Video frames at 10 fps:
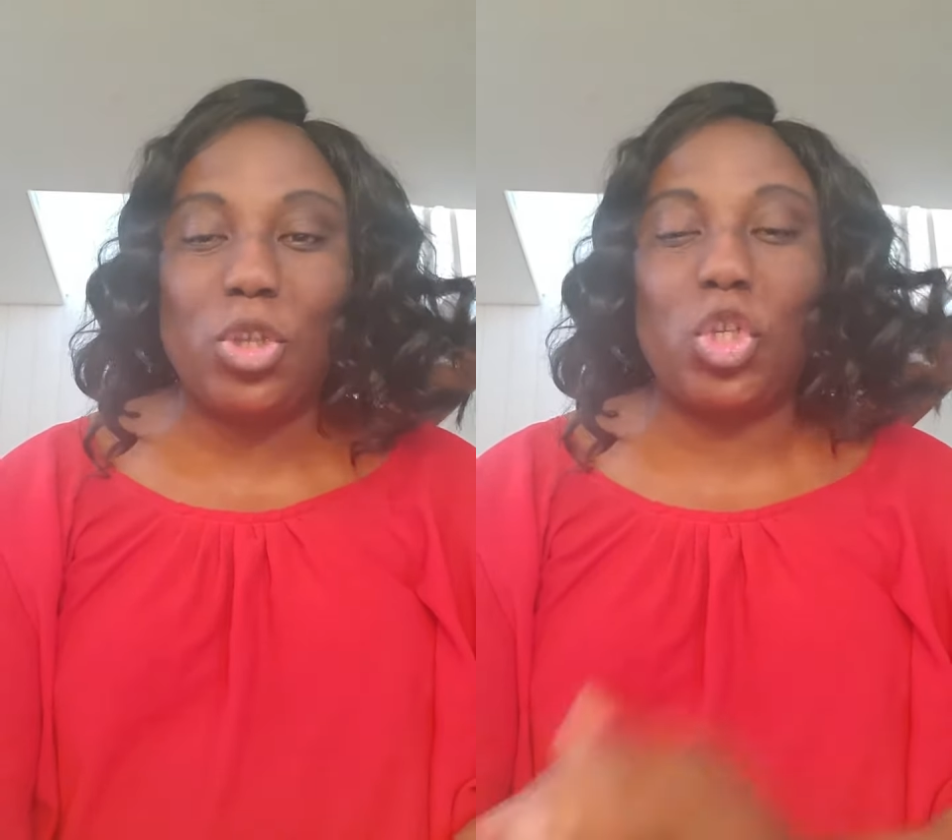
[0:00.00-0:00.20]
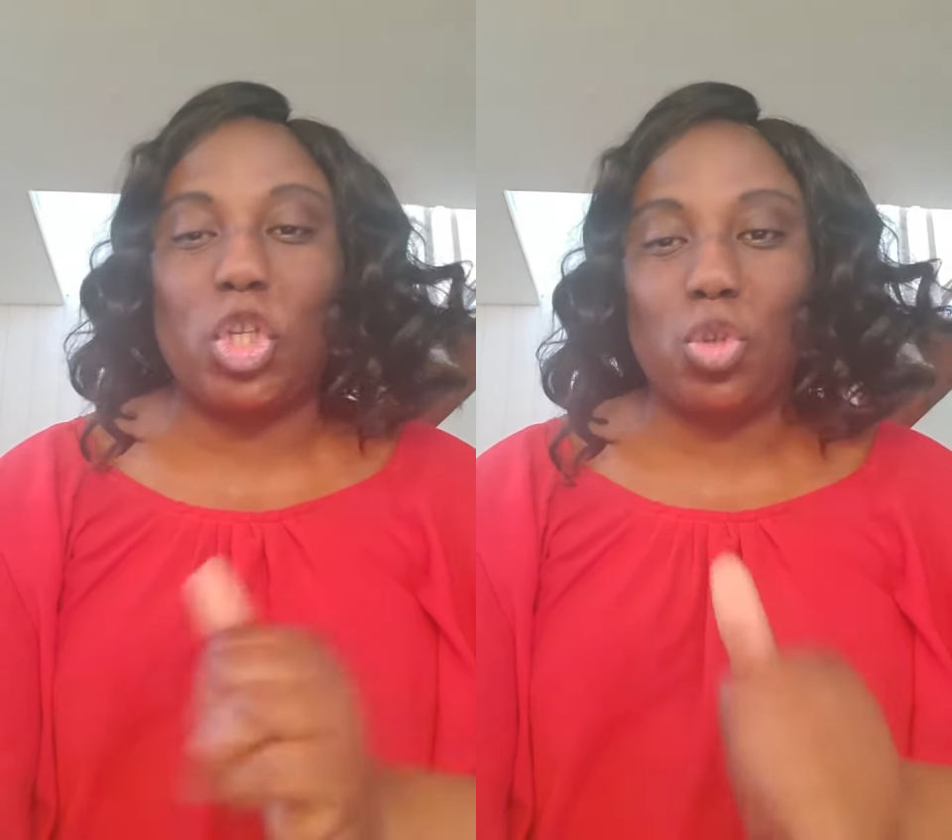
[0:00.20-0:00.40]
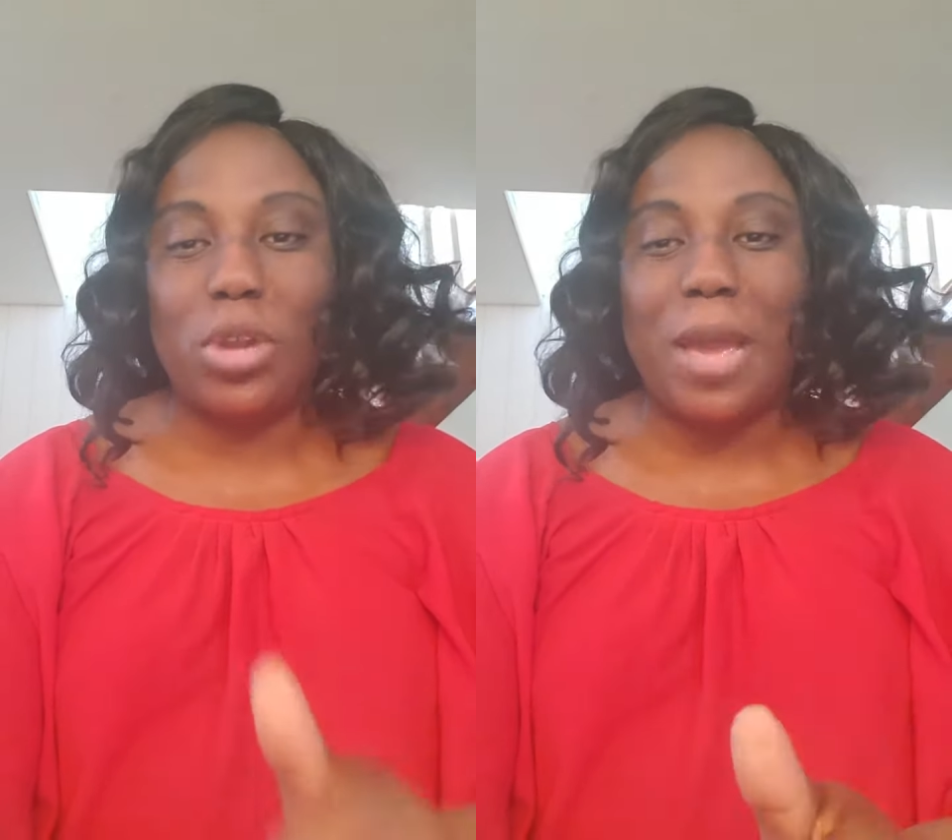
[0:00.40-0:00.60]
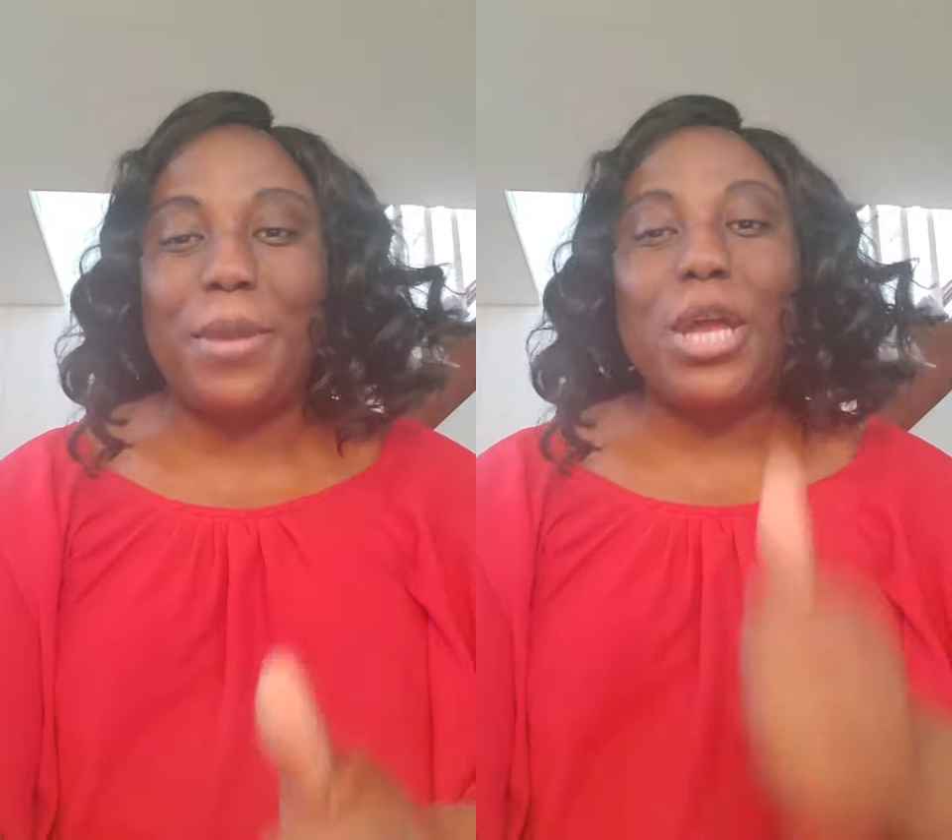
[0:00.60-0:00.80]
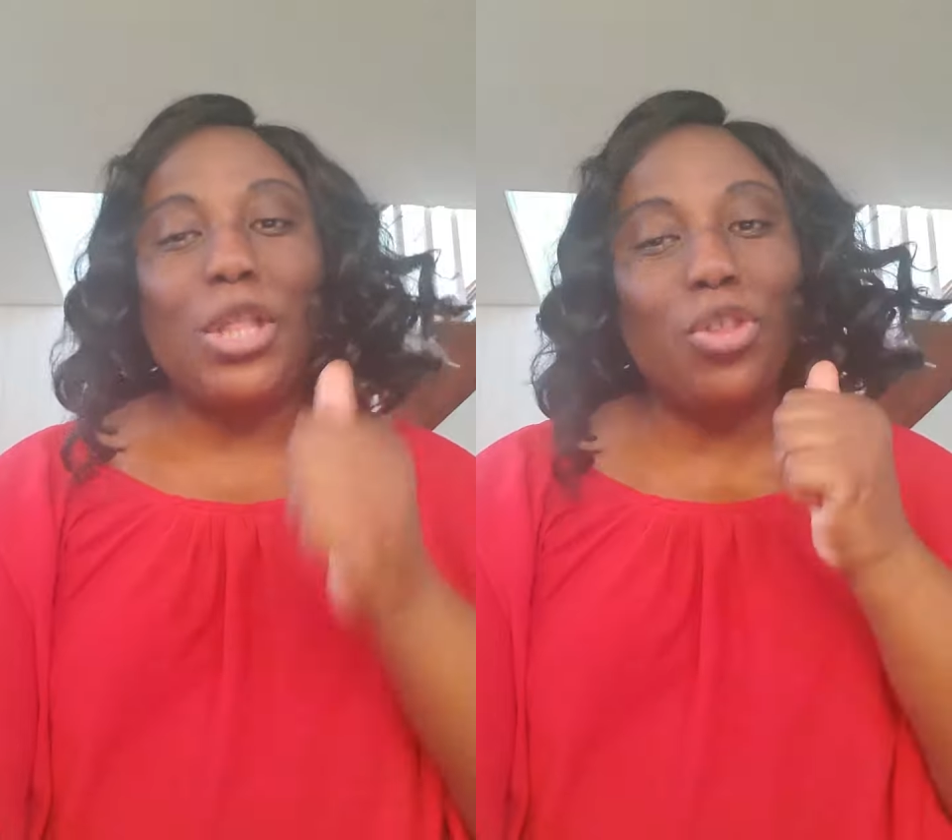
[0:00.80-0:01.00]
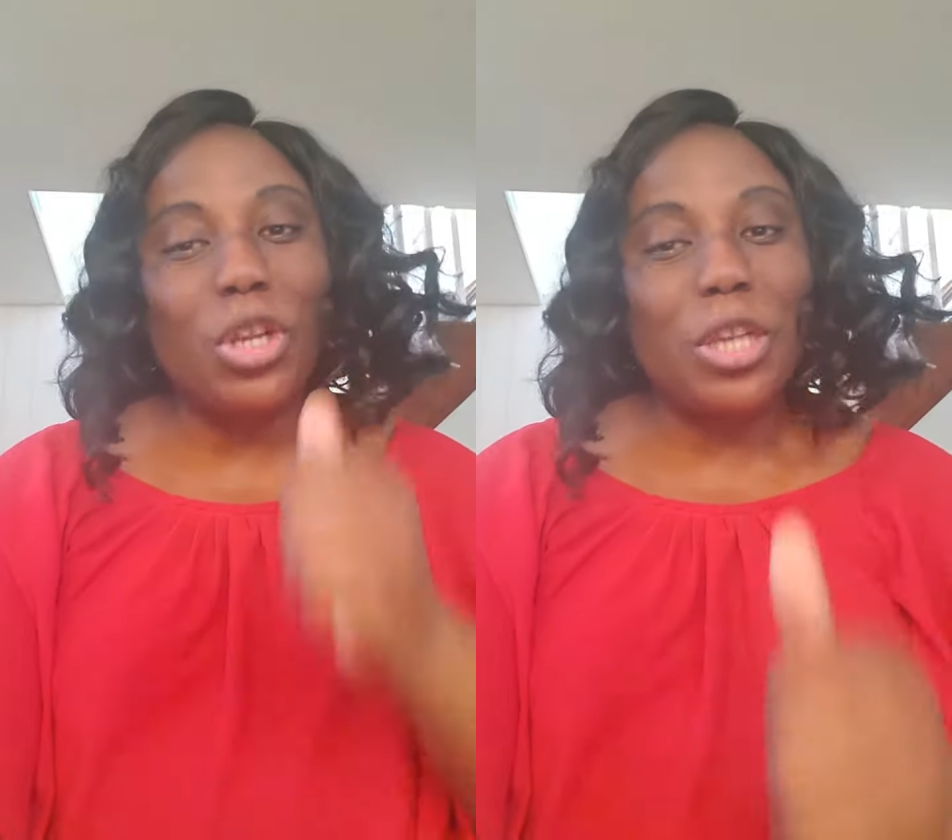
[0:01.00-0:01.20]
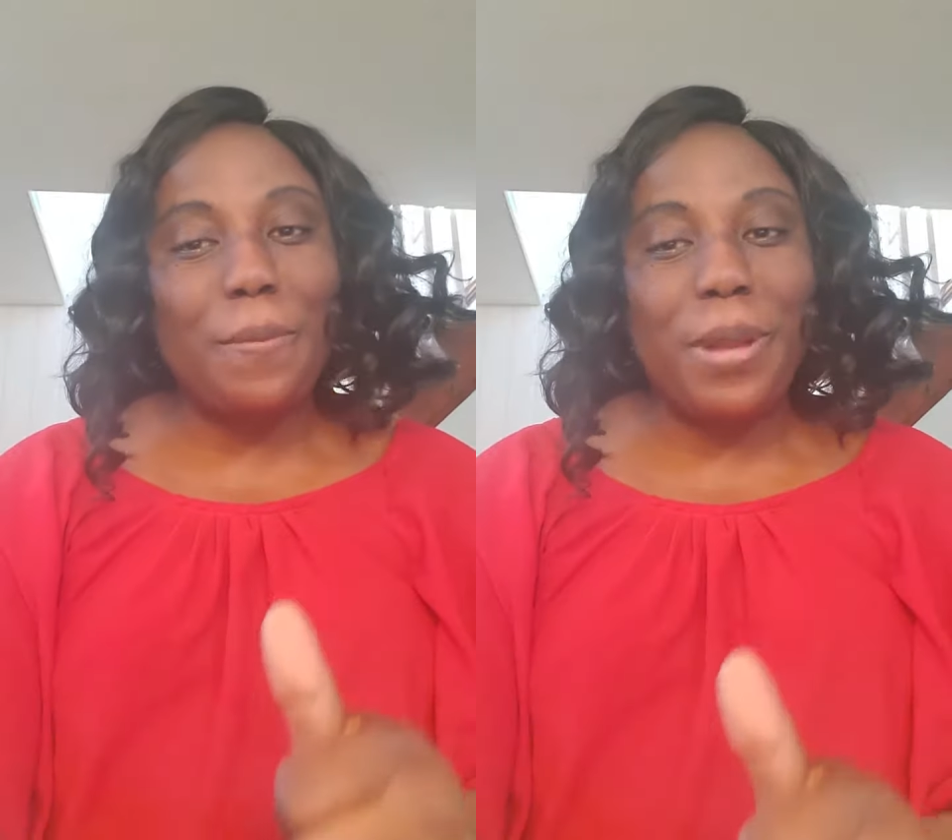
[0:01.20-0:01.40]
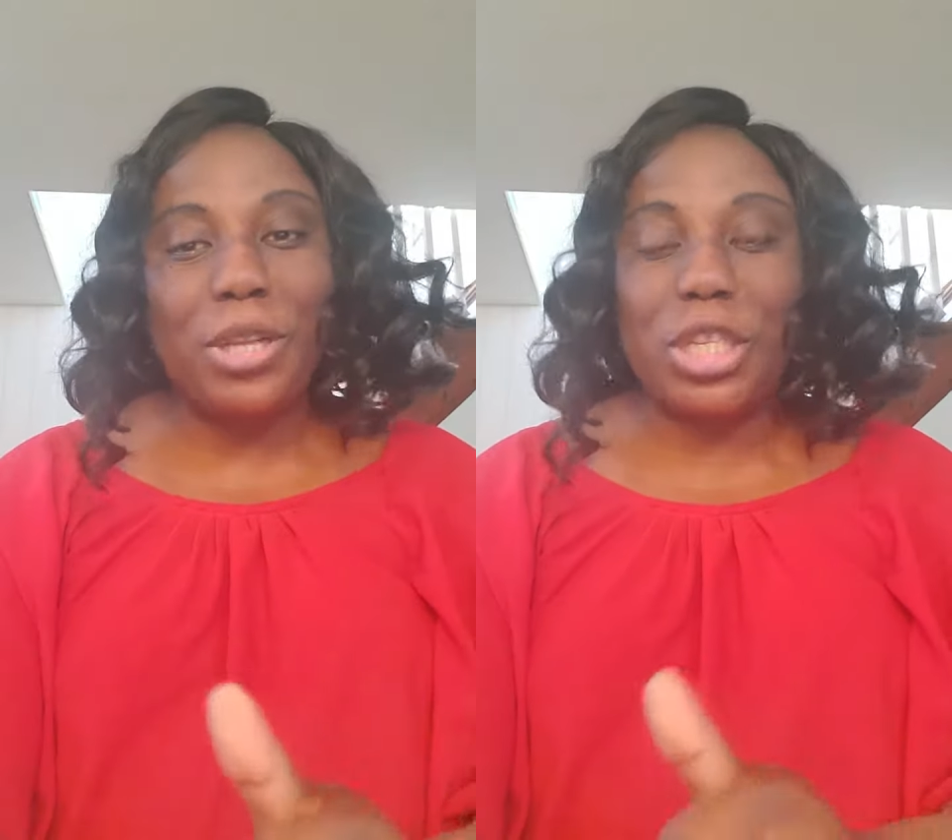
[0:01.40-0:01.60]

So subscribe, touch the bell,